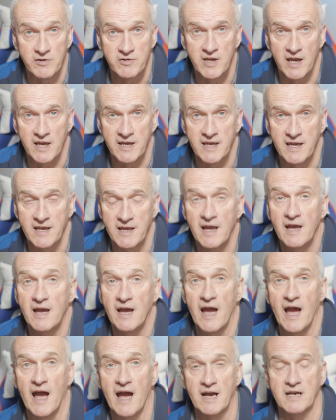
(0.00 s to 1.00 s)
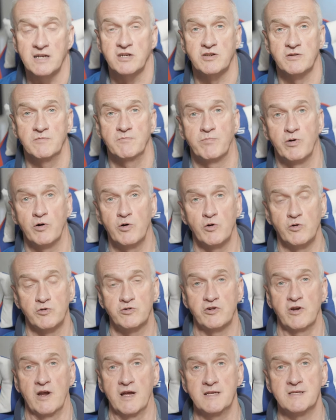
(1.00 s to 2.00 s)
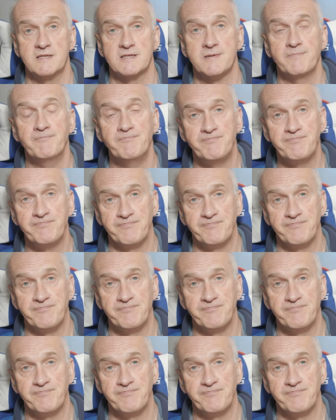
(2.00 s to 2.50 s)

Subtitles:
if you're taking action portraits.